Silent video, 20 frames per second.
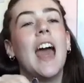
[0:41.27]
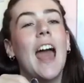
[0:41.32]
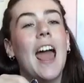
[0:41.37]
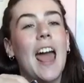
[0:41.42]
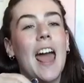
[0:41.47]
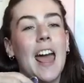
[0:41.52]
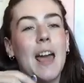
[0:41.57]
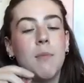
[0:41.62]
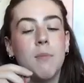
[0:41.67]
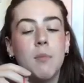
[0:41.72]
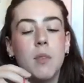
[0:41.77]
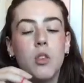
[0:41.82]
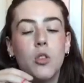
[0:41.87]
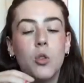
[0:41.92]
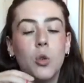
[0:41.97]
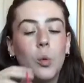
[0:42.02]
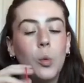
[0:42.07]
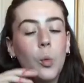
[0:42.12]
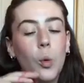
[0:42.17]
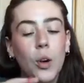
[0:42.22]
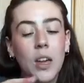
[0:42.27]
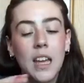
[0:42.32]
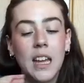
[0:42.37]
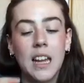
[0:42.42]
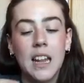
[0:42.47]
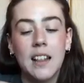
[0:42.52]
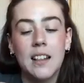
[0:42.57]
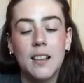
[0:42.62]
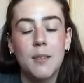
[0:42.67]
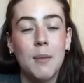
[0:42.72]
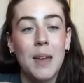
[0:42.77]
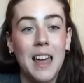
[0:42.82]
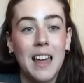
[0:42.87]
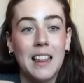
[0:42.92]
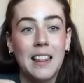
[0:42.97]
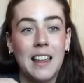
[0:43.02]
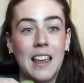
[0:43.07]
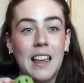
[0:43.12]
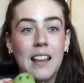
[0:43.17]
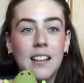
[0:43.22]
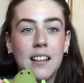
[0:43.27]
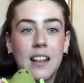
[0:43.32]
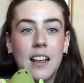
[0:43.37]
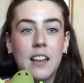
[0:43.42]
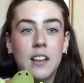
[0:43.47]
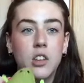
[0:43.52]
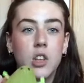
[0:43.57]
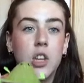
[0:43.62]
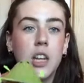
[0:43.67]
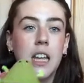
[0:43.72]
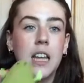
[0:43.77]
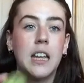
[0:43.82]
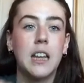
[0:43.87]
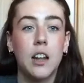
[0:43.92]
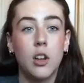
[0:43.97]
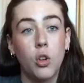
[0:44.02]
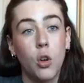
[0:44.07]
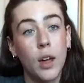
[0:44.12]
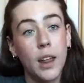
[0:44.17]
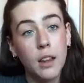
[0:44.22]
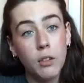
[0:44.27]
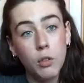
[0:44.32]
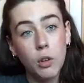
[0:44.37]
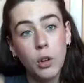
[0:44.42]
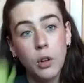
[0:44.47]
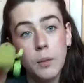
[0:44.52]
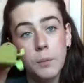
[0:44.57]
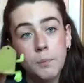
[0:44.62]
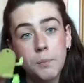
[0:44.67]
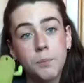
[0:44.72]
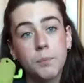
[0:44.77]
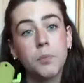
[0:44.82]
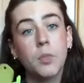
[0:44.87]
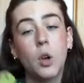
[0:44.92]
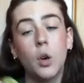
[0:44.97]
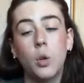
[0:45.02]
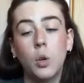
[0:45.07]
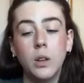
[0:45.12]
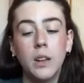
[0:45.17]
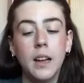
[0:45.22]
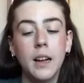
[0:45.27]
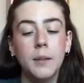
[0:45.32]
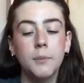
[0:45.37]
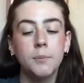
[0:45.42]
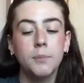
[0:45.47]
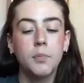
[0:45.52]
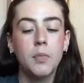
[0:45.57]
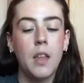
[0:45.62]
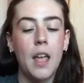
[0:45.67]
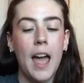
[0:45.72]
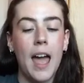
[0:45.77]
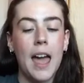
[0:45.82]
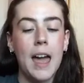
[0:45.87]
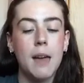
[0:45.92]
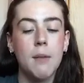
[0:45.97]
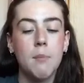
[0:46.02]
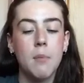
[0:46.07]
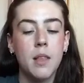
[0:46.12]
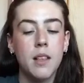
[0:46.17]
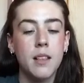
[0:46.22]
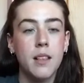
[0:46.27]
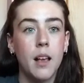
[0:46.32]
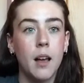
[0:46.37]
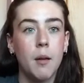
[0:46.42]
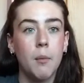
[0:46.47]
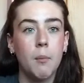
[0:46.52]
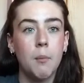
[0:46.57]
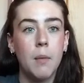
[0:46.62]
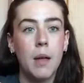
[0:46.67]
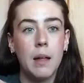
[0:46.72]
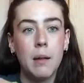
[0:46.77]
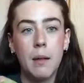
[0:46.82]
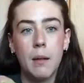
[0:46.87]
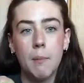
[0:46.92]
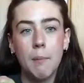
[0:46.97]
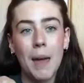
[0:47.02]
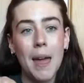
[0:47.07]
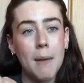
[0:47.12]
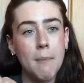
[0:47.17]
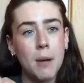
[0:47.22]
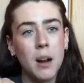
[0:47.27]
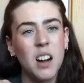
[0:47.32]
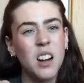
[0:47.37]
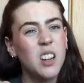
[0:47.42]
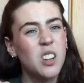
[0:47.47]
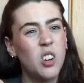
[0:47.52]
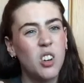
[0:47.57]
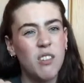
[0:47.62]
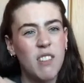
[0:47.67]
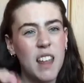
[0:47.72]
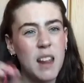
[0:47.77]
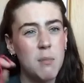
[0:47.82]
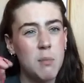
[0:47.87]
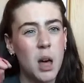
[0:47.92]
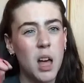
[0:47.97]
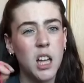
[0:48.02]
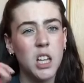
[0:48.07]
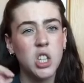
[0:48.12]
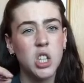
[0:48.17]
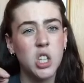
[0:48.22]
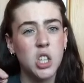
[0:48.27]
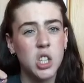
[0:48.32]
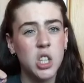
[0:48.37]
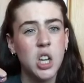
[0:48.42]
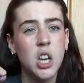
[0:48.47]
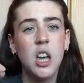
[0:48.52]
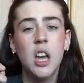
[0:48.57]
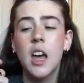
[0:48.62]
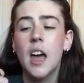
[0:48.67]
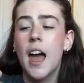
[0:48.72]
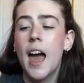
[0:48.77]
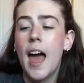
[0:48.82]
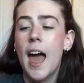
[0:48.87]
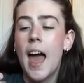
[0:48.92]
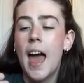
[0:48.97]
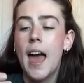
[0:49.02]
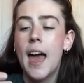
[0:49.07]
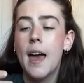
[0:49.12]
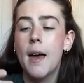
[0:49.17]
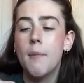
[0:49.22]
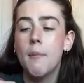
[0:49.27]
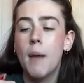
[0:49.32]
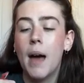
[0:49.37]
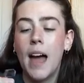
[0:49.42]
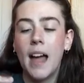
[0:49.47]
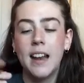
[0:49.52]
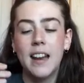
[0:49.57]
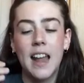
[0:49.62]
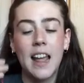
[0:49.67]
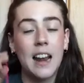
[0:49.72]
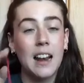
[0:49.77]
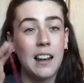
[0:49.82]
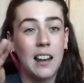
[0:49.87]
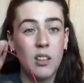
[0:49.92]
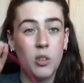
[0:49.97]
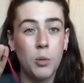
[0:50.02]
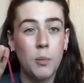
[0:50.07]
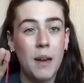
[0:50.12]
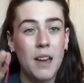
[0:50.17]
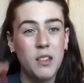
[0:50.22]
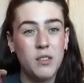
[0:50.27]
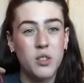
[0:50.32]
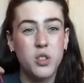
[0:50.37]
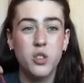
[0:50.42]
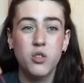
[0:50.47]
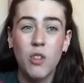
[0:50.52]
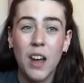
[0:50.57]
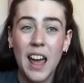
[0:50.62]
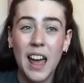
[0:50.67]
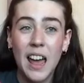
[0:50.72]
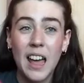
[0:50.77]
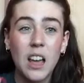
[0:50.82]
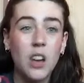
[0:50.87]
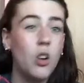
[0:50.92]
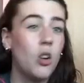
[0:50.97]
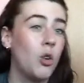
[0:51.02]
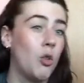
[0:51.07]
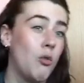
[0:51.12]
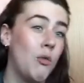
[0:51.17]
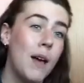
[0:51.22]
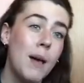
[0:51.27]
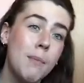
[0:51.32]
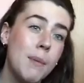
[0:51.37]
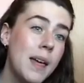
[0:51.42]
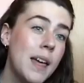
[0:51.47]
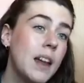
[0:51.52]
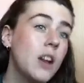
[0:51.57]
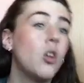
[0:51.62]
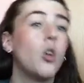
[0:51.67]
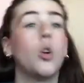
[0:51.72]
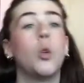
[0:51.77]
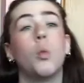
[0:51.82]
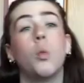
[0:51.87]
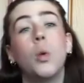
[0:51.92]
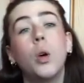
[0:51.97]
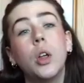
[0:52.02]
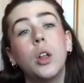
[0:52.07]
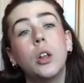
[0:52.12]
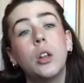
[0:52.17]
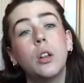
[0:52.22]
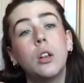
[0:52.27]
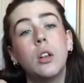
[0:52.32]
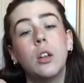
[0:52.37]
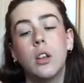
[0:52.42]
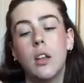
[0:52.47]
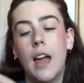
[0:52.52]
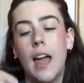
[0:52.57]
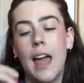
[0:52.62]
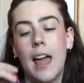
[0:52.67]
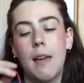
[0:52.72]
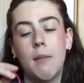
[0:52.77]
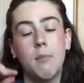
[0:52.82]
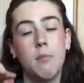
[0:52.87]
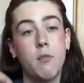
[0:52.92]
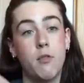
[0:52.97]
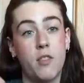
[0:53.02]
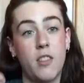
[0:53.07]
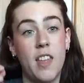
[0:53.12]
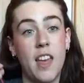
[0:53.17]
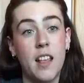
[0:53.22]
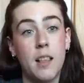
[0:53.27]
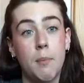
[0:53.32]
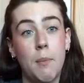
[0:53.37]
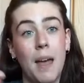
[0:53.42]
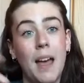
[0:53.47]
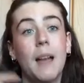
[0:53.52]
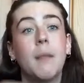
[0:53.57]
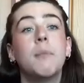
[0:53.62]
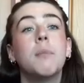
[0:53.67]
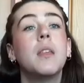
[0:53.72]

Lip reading: So what you need to make these is you need a toilet roll holder, some paper, not very much, and then a little bit of string or ribbon or wool for this bit.